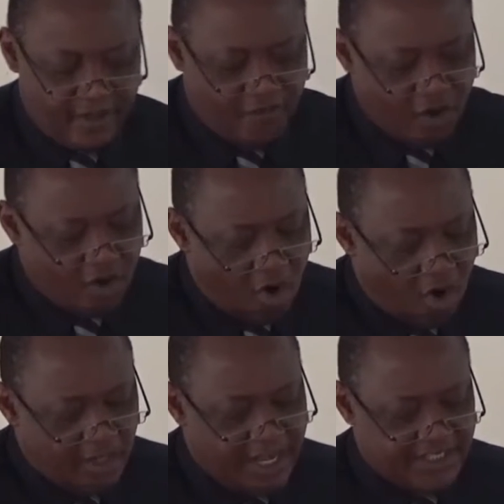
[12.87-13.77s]
For
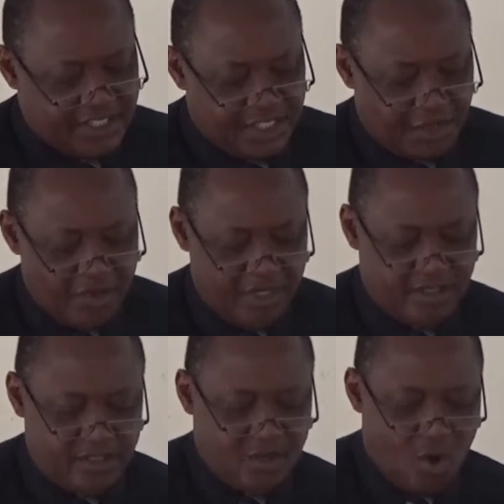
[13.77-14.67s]
God has decreed
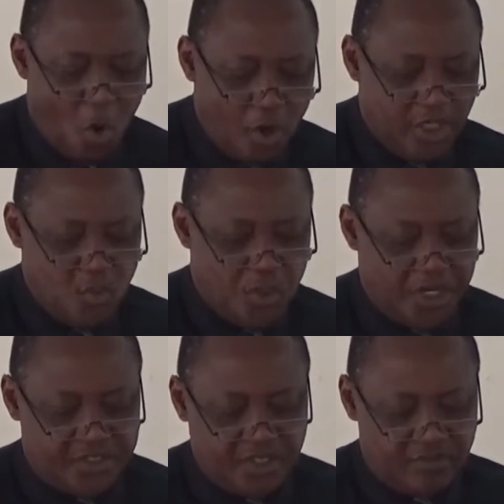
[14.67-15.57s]
holy
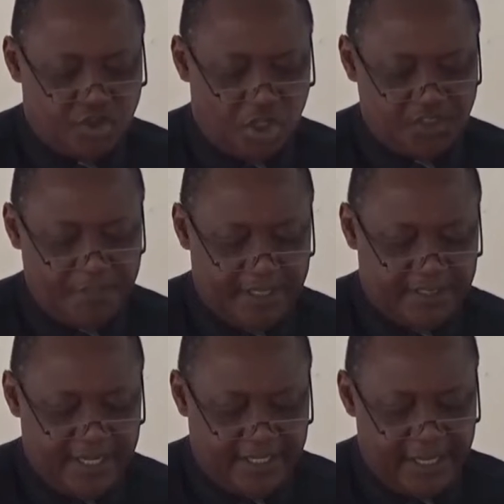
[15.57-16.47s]
words of
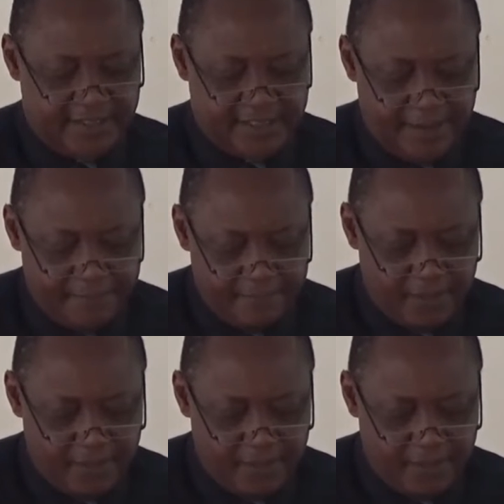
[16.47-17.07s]
judgment against them.